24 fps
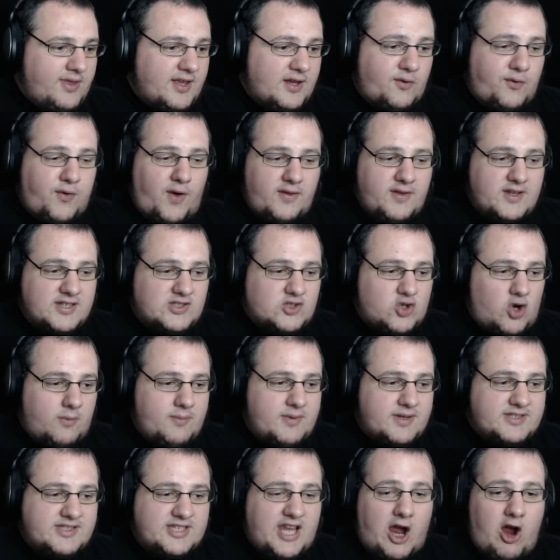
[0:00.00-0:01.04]
This
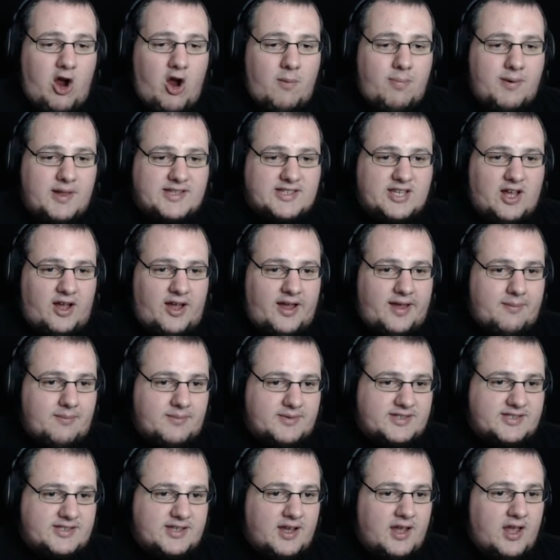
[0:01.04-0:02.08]
thunderstorm is terribly
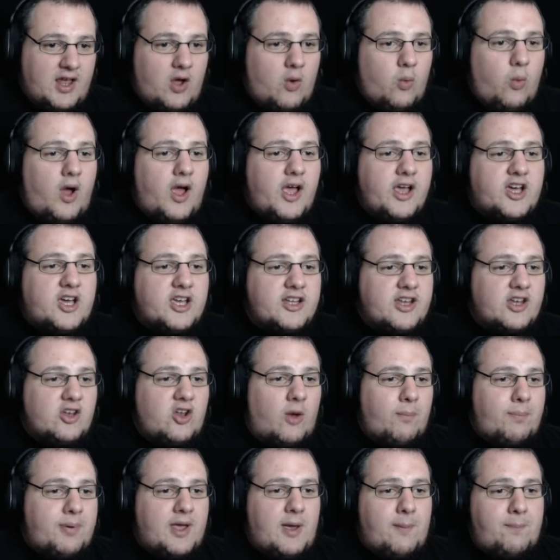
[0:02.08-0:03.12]
timed. Why could it
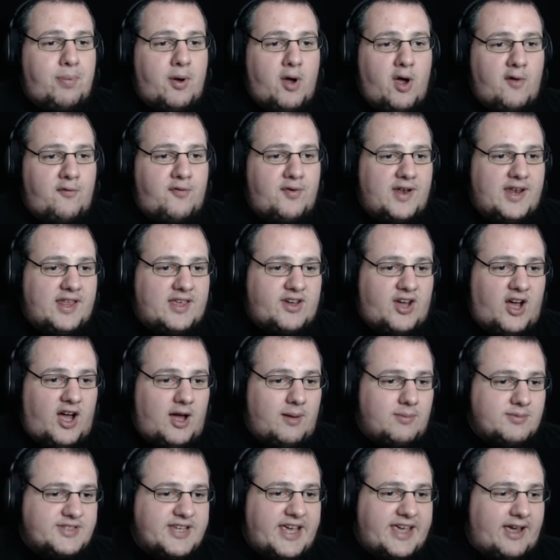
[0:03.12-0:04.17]
not be a perfectly
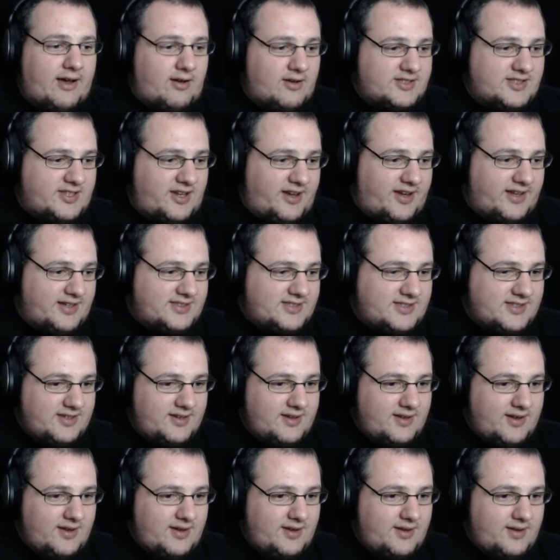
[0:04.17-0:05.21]
calm day outside?
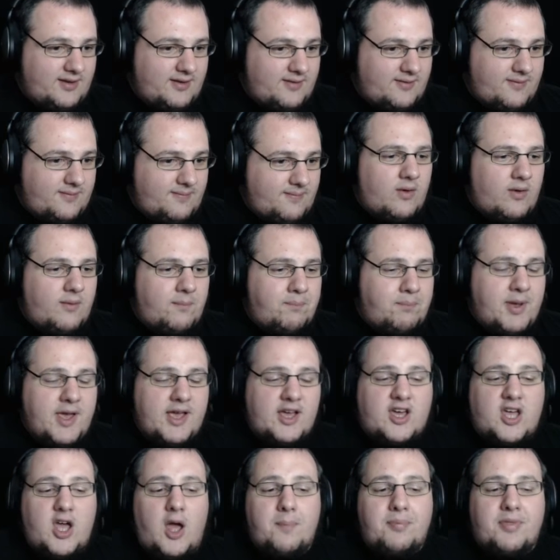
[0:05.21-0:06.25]

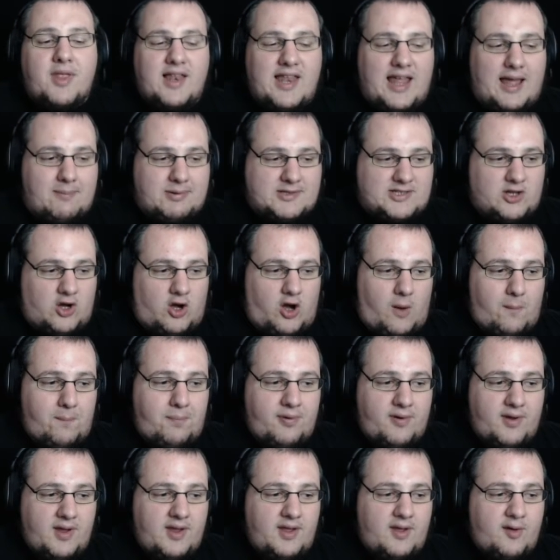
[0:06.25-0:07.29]
pick up the laptop
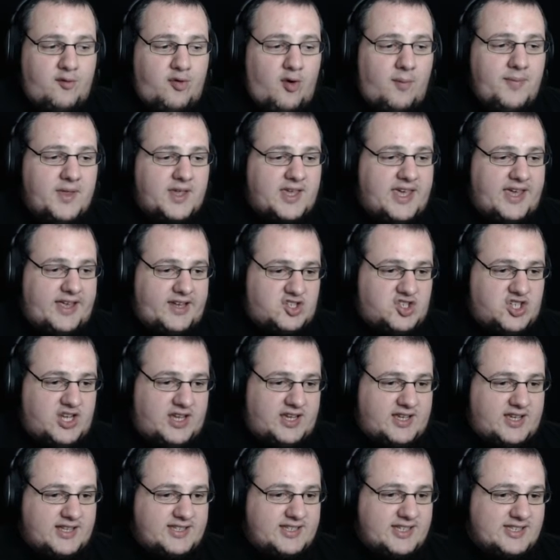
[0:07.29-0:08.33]
from the
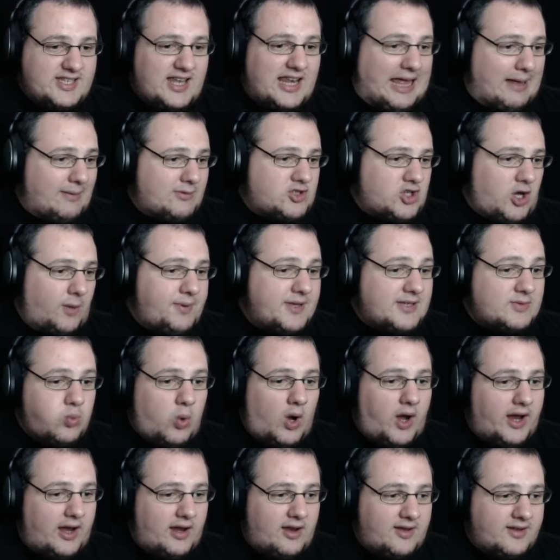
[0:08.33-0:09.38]
kitchen, because it's a laptop, it's
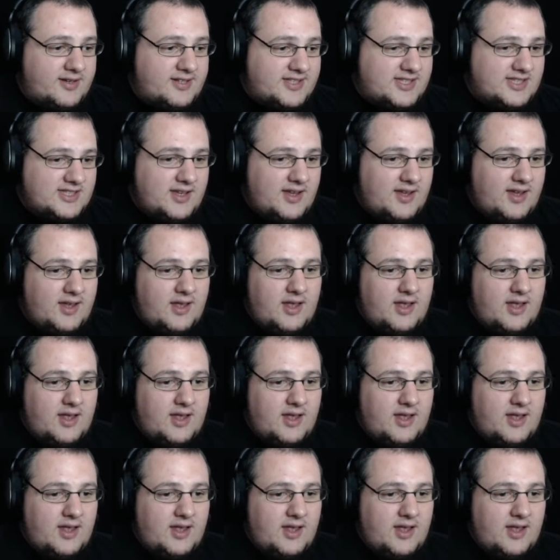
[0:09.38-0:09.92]
wireless.